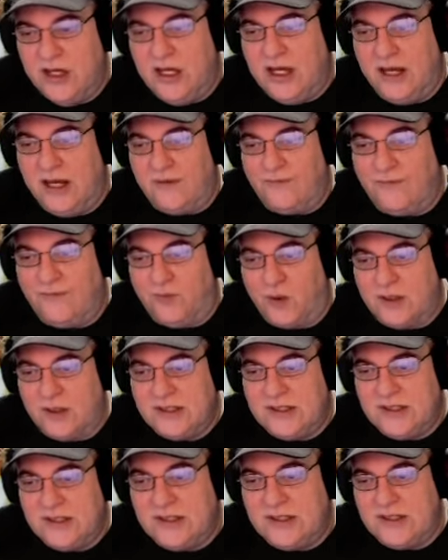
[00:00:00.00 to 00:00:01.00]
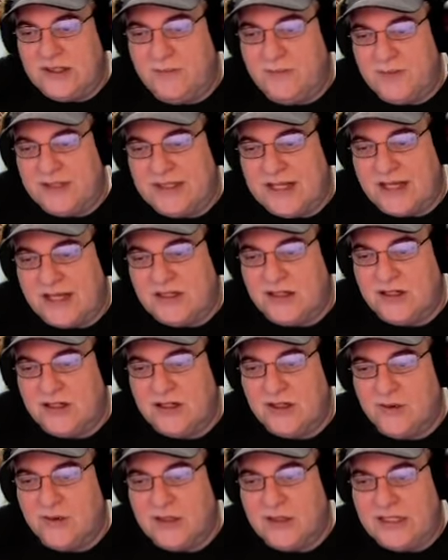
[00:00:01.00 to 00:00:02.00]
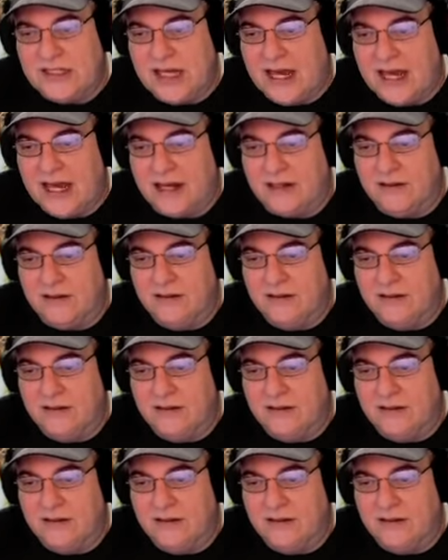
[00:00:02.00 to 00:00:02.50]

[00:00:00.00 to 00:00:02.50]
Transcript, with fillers: it forces the possessor to attack.